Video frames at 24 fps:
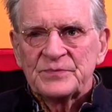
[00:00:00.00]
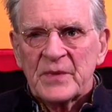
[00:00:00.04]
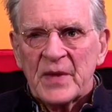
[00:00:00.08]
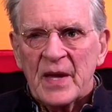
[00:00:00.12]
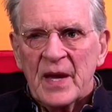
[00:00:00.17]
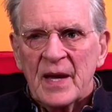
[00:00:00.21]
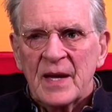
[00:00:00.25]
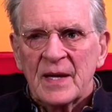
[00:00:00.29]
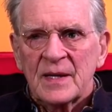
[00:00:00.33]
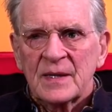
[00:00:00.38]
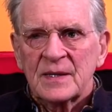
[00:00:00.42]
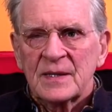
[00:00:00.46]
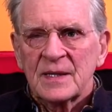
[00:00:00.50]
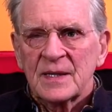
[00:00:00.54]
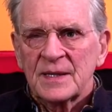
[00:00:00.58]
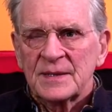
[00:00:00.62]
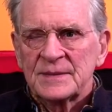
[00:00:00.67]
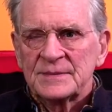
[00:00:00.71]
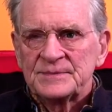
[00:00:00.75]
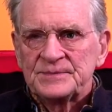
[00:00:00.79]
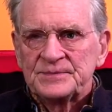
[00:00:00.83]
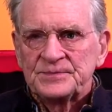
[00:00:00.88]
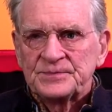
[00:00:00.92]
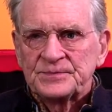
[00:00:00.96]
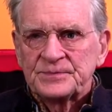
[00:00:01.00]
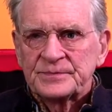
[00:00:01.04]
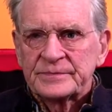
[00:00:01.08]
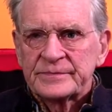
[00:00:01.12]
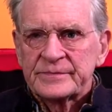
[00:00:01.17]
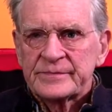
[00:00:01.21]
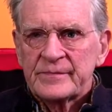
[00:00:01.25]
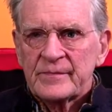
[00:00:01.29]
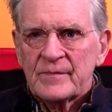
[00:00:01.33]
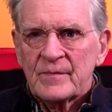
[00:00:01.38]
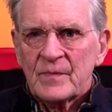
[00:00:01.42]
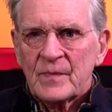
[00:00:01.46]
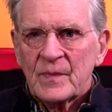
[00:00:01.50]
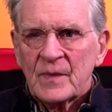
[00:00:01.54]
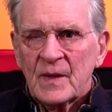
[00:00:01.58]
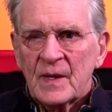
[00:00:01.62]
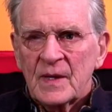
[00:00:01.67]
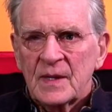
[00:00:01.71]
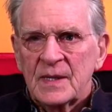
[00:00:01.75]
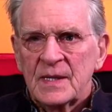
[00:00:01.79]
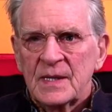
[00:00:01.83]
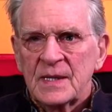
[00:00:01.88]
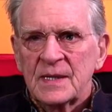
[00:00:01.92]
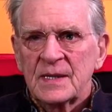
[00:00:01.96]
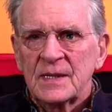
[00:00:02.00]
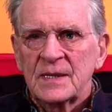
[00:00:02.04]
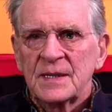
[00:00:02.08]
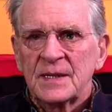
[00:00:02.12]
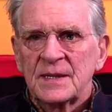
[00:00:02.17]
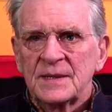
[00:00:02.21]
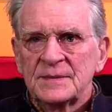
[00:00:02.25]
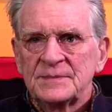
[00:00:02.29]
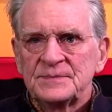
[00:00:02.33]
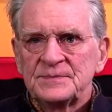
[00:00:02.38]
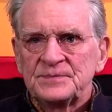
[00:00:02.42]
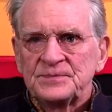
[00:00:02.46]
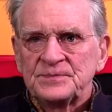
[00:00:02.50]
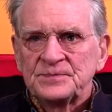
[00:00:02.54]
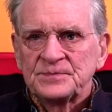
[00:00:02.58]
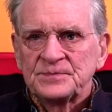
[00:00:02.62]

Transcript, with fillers: And uh, he, uh,